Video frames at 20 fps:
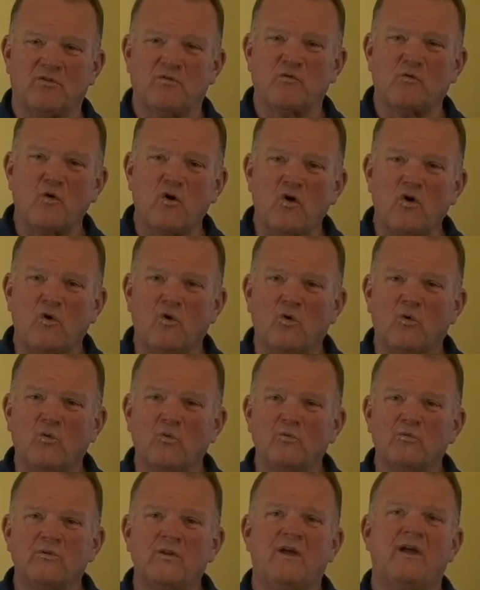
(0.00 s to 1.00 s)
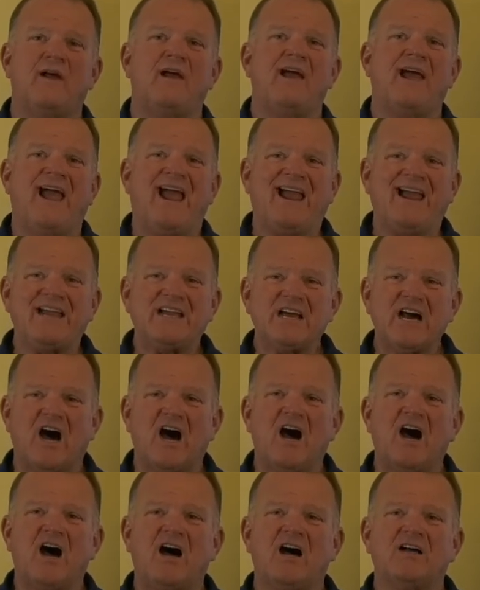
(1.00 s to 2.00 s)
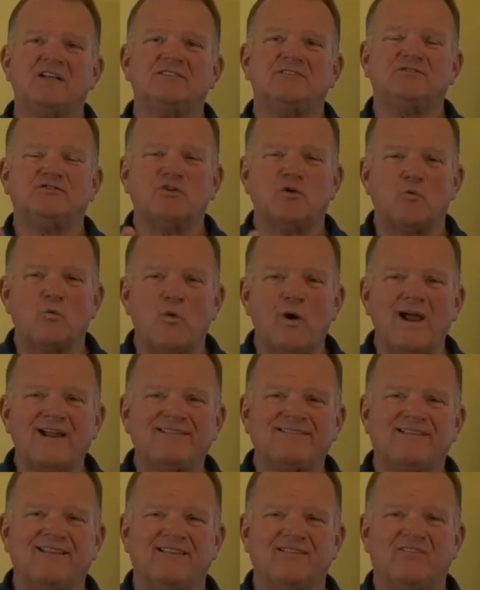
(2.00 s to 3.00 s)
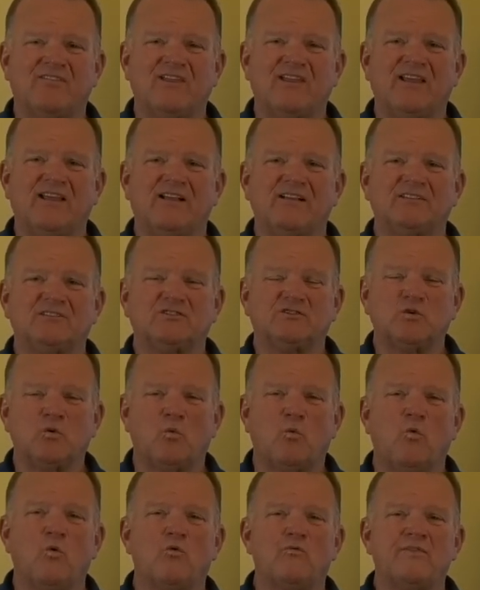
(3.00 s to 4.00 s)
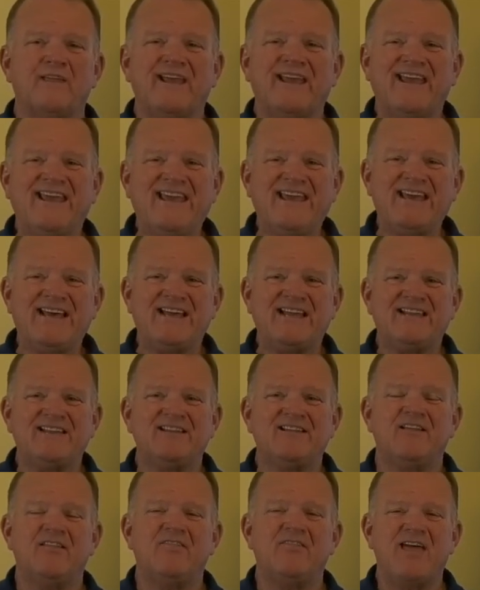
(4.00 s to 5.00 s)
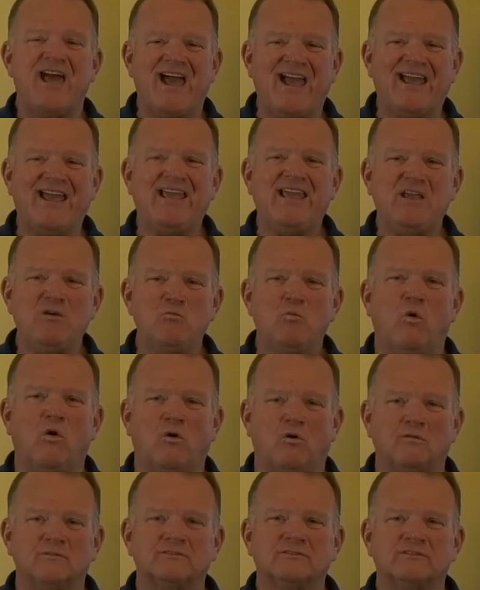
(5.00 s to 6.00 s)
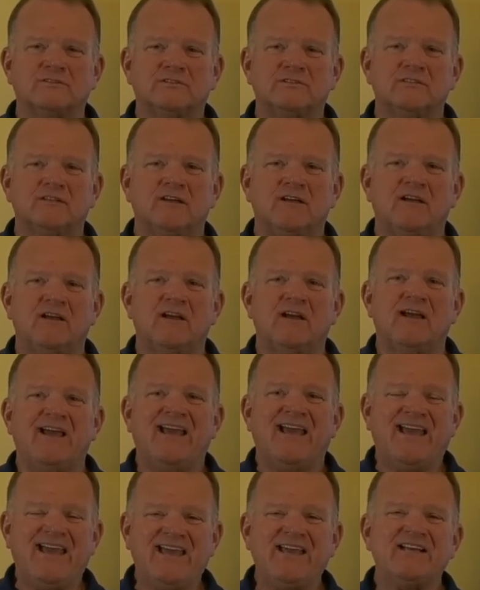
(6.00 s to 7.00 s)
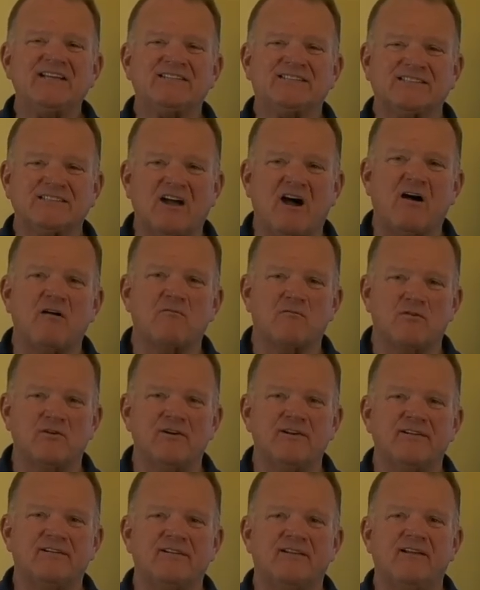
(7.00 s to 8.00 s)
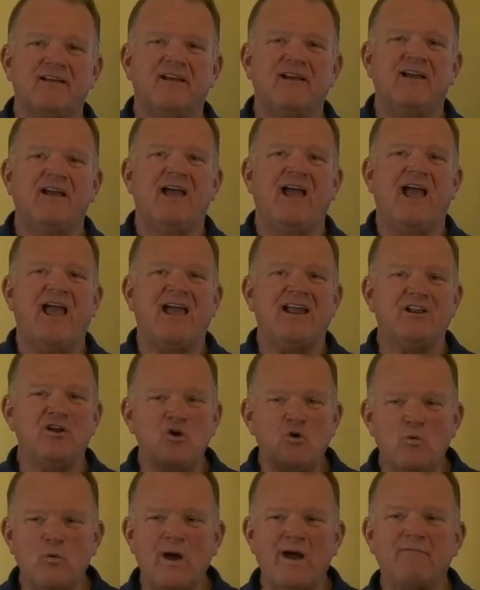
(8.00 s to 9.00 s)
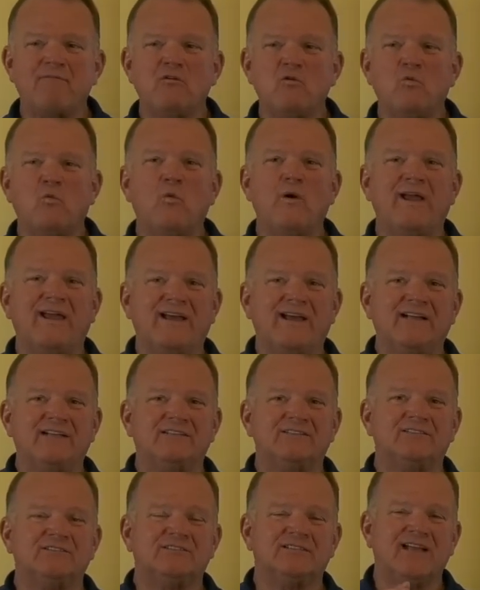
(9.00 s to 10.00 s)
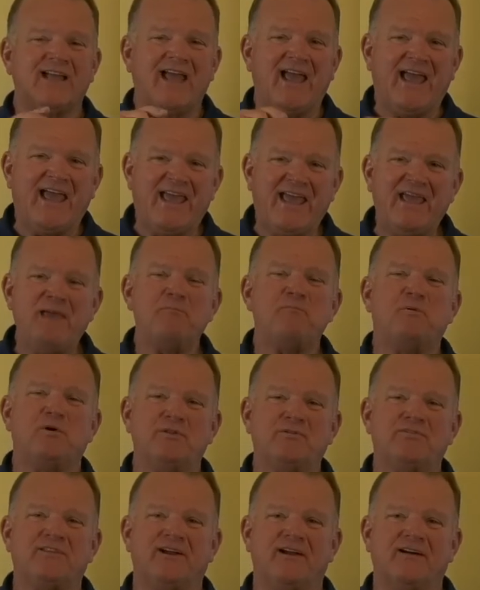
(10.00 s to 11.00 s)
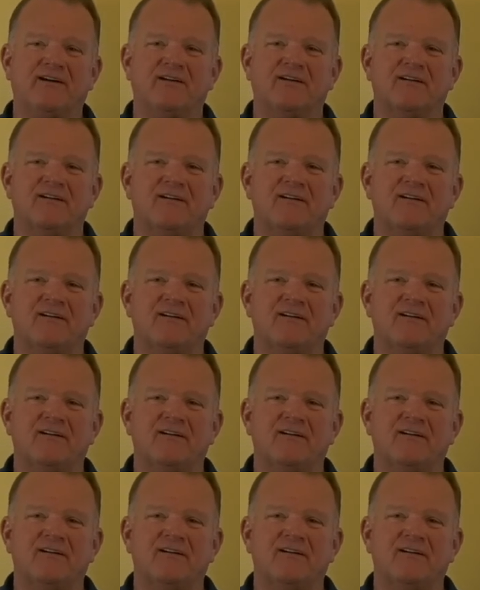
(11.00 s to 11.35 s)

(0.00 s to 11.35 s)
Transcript: throne and God's directing things toward the end that He wants. He is sovereign, and whoever wins, He put there.